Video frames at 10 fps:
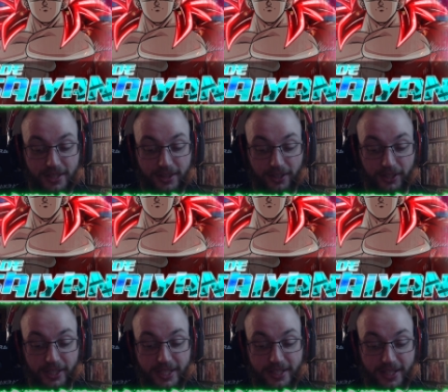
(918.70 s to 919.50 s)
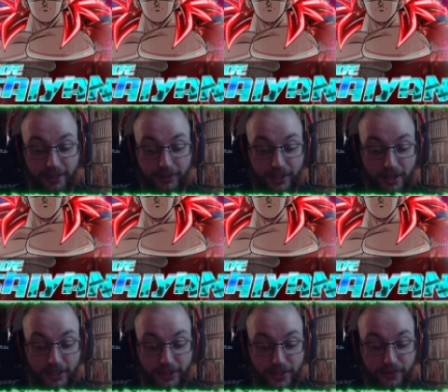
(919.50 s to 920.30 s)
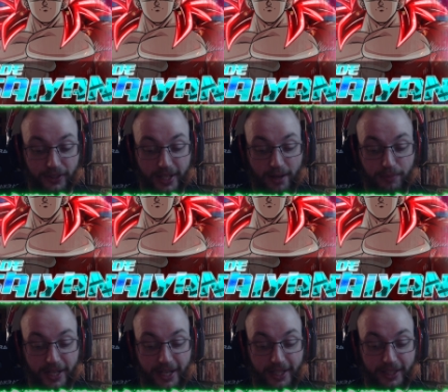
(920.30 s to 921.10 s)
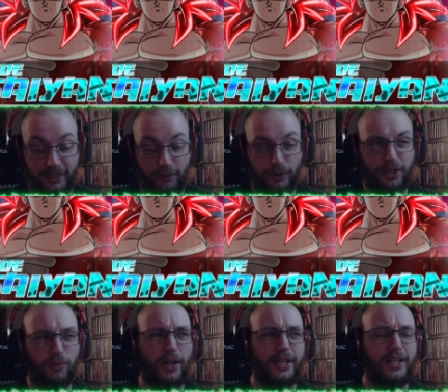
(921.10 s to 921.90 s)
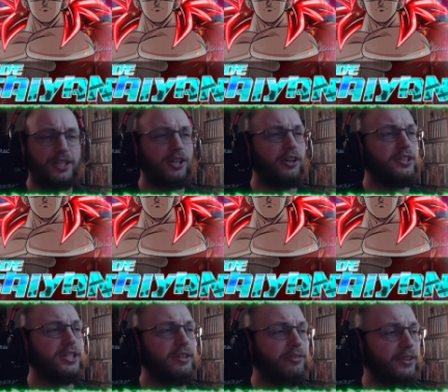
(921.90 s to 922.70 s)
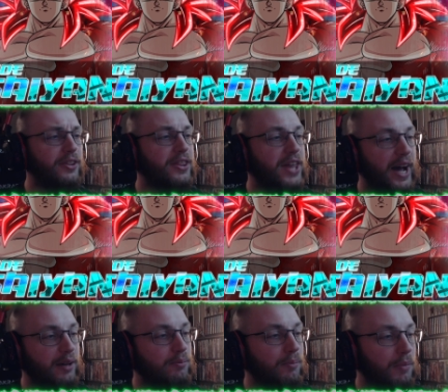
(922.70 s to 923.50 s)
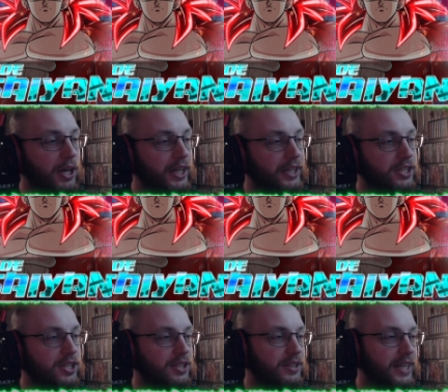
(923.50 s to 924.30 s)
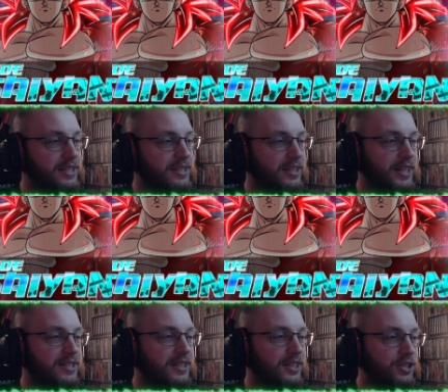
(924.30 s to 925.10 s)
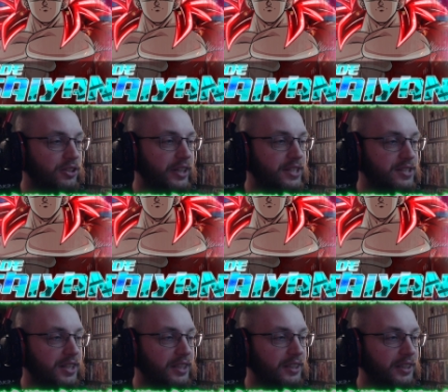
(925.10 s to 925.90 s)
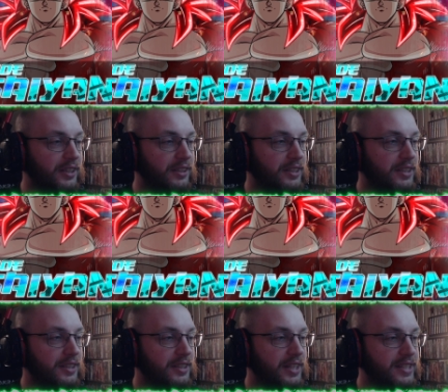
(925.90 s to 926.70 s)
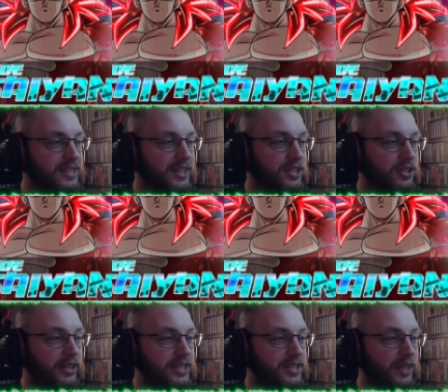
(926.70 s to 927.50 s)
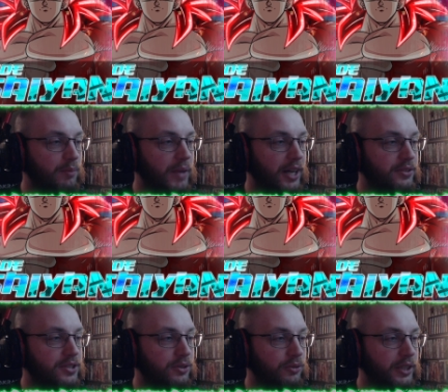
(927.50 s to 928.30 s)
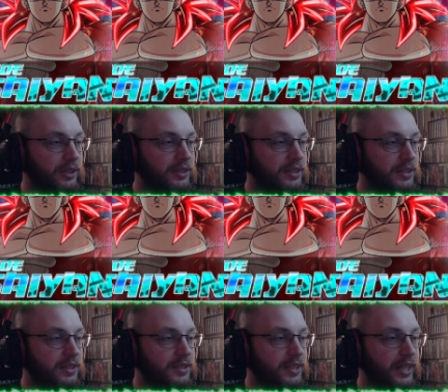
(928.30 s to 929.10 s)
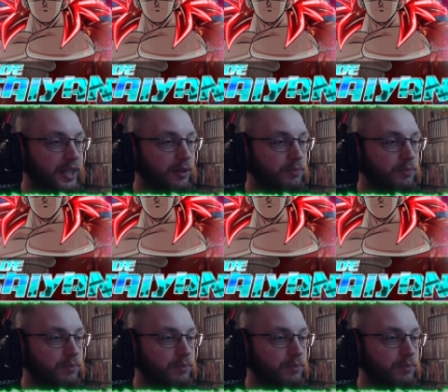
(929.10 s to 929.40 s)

$37 for that pack. Wonder why they charged it for that much. That's that's an interesting uh, that's interesting amount to uh, to kind of